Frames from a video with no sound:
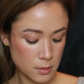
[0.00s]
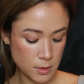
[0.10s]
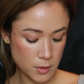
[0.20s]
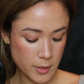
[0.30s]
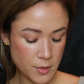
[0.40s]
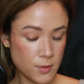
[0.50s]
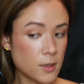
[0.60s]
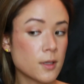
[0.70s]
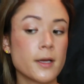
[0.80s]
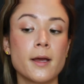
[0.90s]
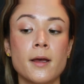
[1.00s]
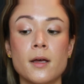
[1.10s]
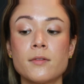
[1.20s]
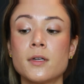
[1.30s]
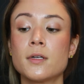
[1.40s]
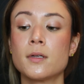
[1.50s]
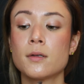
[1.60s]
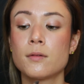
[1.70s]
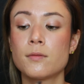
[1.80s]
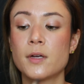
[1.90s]
So I don't look like I have a
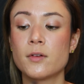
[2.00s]
5